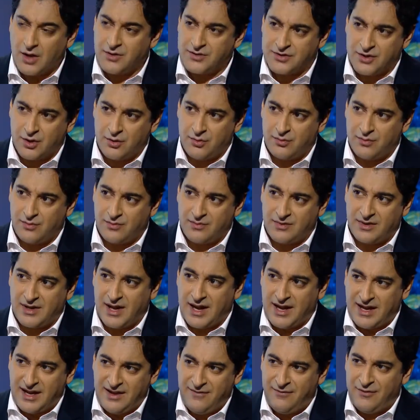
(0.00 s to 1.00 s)
So
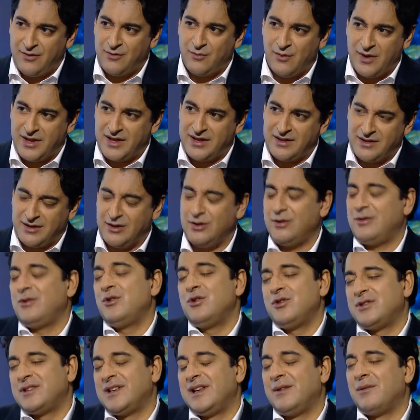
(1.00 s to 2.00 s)
even when
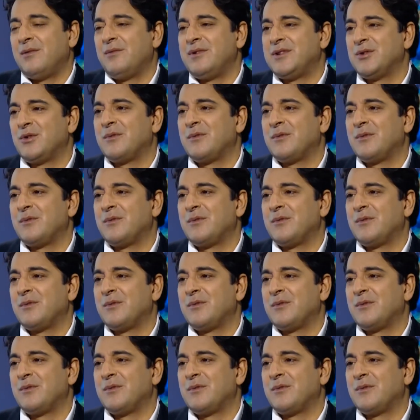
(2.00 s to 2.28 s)
usually when we